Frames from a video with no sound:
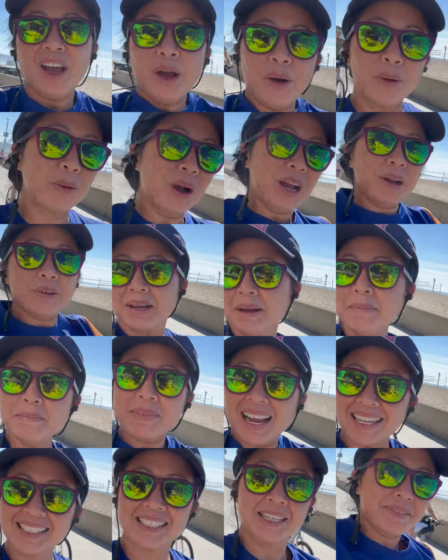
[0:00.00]
welcome
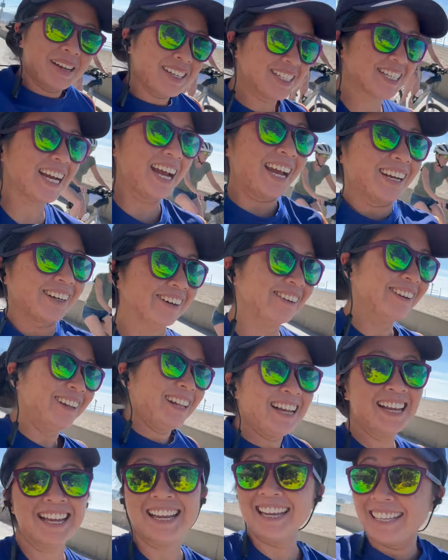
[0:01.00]
back to my channel.
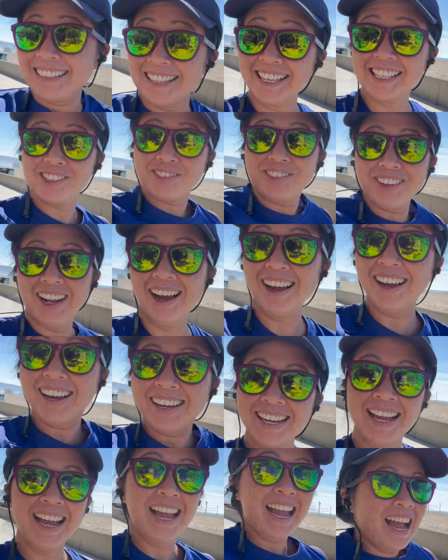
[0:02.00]
In this
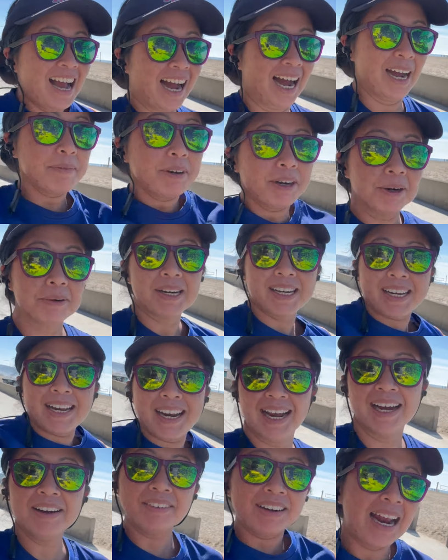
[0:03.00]
vlog, I'm going to
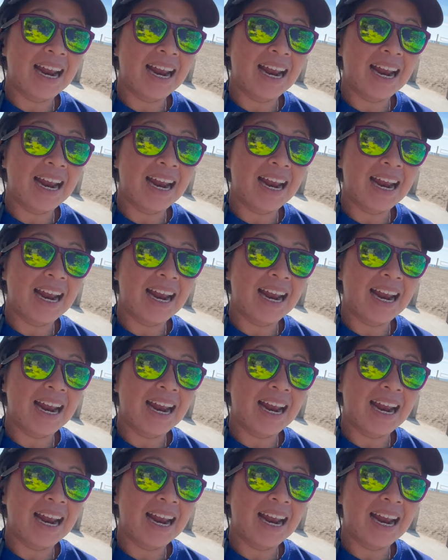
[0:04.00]
recount